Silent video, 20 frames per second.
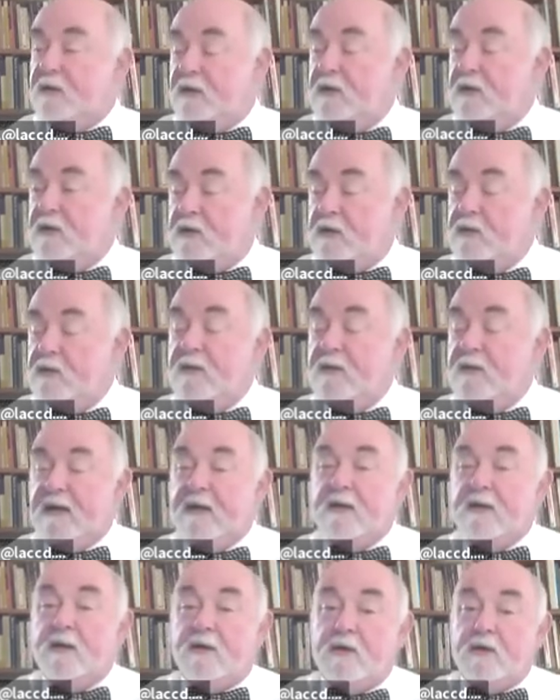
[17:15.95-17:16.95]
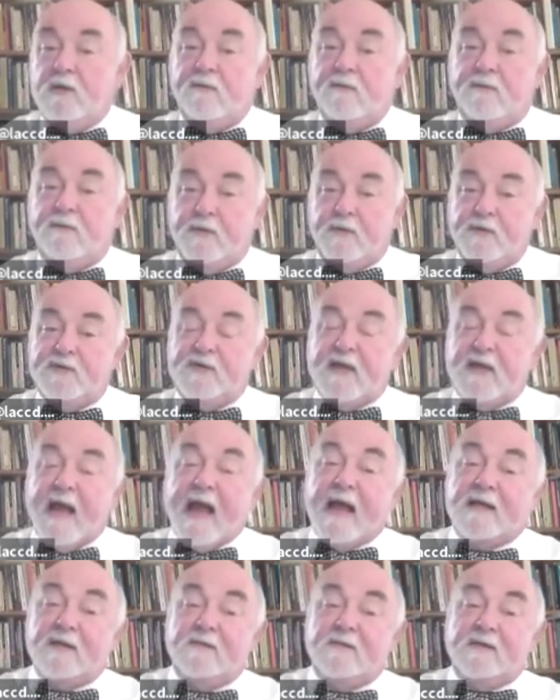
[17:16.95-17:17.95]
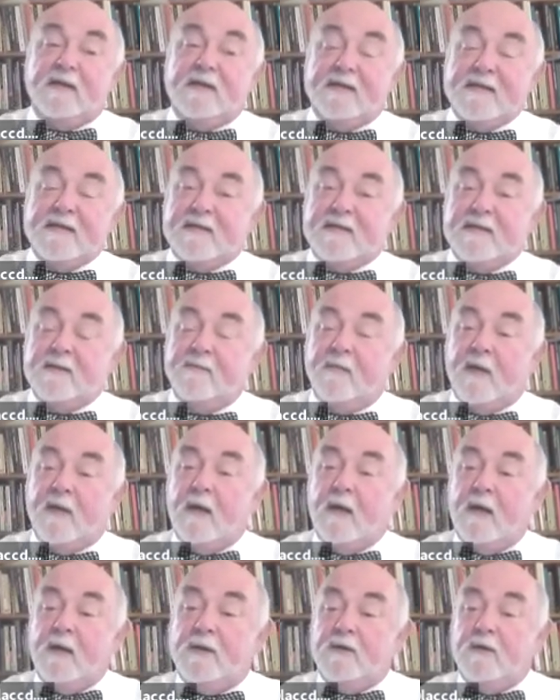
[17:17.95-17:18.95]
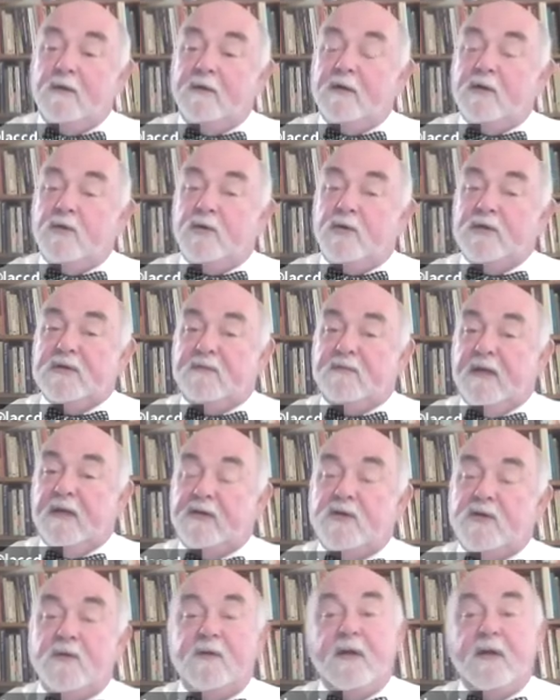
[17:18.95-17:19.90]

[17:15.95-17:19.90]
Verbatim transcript: You do need to first actively listen during the course of the lecture.